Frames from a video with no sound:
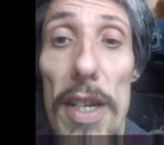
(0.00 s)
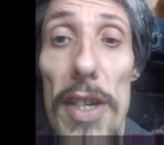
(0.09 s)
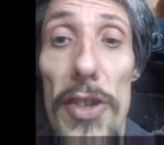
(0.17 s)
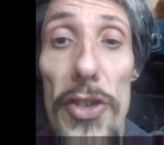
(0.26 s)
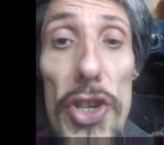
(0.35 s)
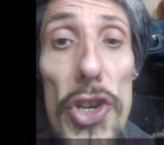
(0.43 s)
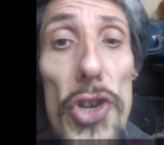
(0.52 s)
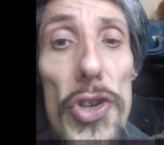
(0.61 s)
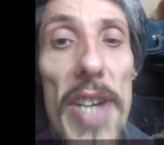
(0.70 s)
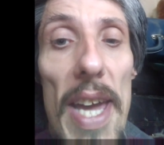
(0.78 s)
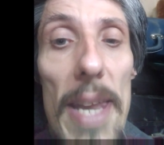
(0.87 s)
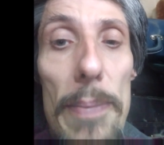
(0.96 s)
Stu
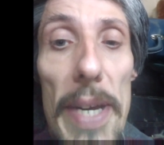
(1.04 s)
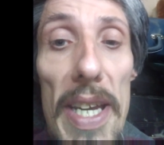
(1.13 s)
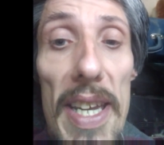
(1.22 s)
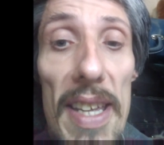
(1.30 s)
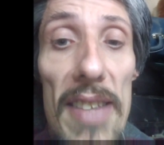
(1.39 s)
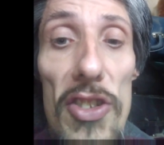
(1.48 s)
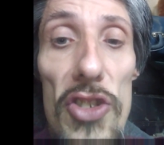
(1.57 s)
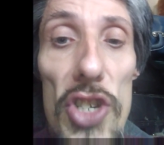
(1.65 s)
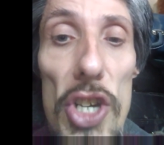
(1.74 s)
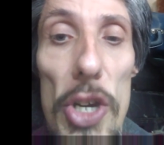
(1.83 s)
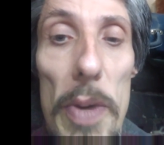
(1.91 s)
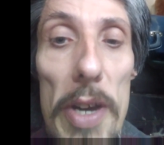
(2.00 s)
then begins
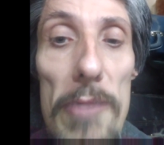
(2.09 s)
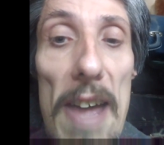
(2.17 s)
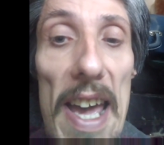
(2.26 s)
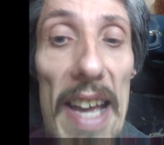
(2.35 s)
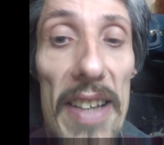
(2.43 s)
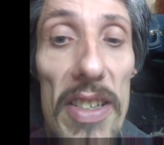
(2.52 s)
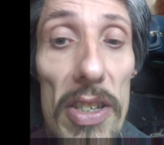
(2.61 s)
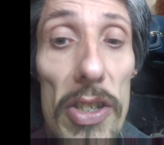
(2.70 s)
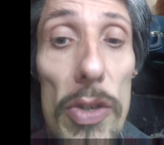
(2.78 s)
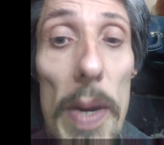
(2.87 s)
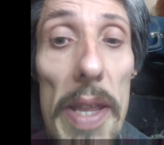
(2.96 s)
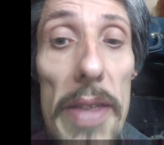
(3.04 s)
to erect
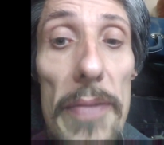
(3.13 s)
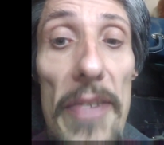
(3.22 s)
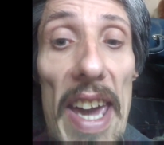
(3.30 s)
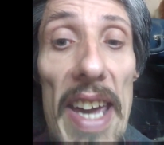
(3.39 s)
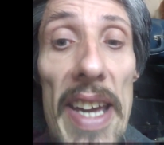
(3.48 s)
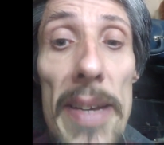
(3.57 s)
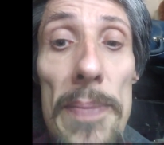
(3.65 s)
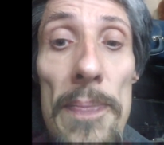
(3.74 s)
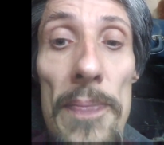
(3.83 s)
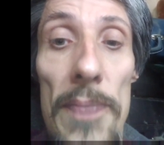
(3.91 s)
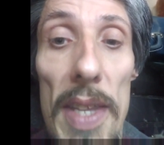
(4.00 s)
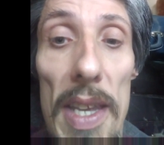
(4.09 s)
the weather vane,
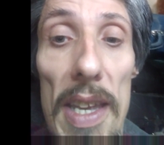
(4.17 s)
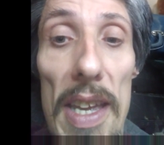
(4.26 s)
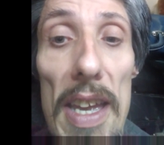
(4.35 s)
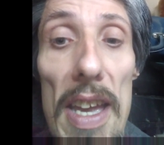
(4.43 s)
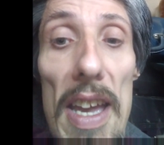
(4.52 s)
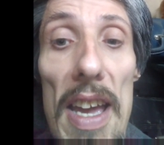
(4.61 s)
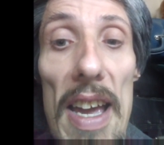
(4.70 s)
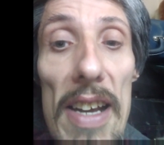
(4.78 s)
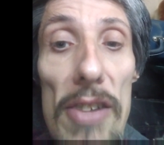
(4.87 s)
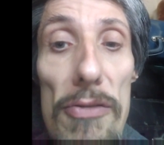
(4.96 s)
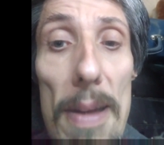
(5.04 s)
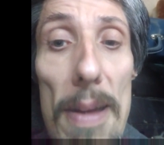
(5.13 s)

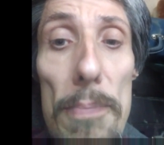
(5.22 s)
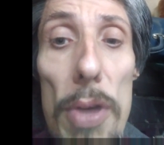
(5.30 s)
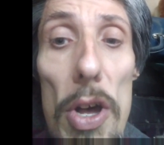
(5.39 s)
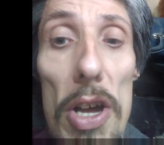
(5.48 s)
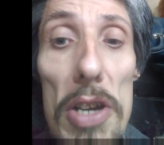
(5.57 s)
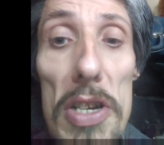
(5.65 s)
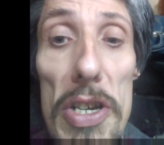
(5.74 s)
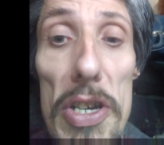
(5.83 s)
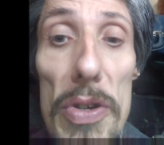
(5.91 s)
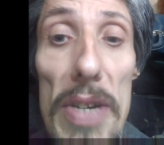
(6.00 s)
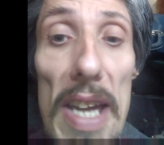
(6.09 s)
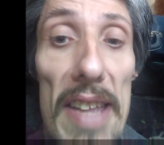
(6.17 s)
and Grandpa
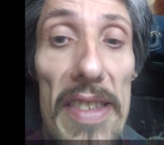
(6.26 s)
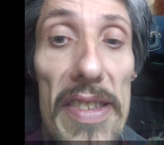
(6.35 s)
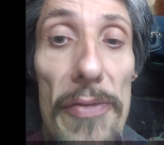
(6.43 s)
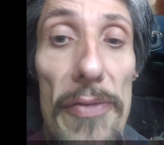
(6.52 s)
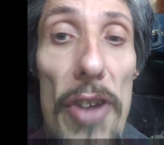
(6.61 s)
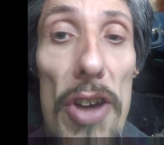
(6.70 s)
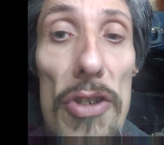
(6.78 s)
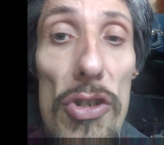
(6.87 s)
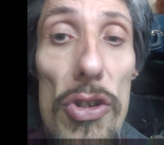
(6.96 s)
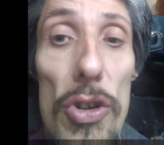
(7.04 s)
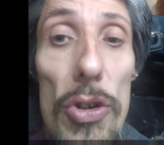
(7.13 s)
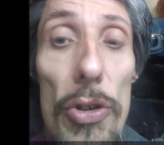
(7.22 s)
Lou gets a phone
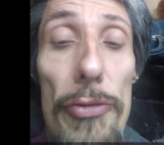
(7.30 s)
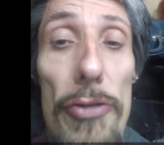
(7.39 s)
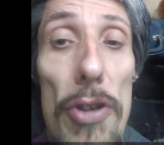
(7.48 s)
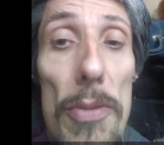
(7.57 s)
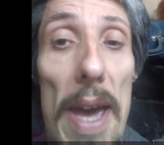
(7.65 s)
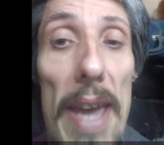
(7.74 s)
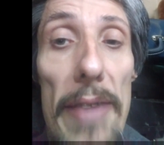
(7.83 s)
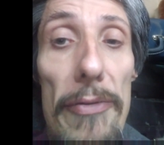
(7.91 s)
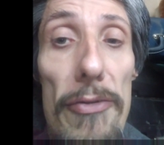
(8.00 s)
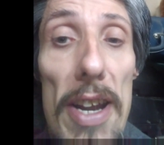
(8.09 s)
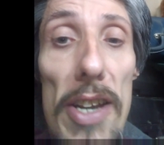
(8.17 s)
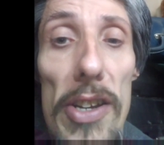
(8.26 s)
call from a
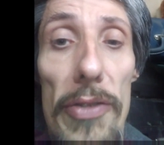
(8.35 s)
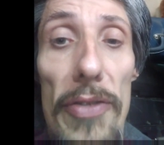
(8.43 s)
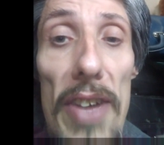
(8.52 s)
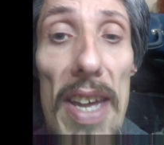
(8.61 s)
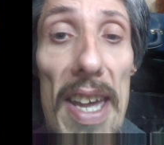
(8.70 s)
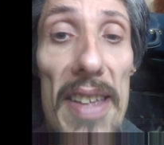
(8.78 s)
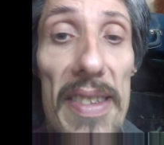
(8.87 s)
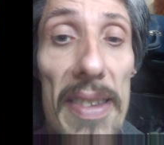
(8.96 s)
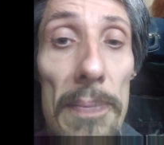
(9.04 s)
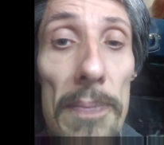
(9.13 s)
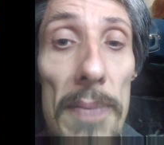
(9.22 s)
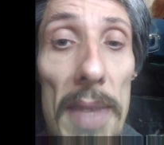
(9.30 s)
friend of his
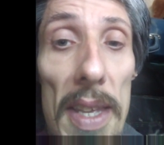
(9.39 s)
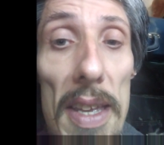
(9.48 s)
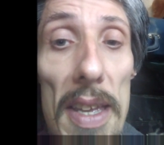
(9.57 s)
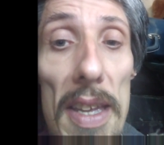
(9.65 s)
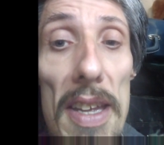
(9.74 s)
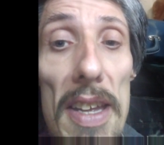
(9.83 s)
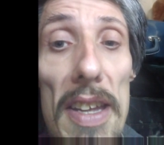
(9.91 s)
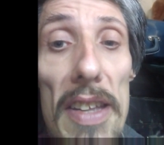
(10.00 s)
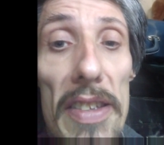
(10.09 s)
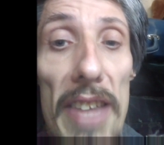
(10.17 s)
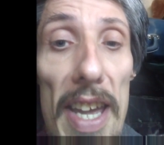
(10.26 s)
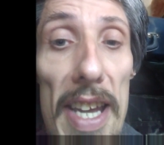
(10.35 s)

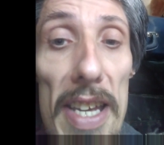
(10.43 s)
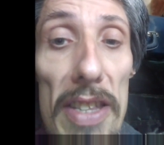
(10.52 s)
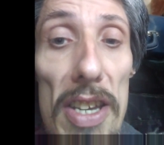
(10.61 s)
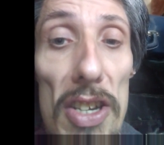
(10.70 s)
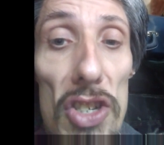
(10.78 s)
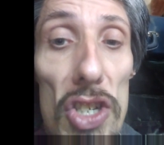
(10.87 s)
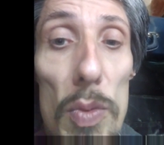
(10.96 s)
saying that she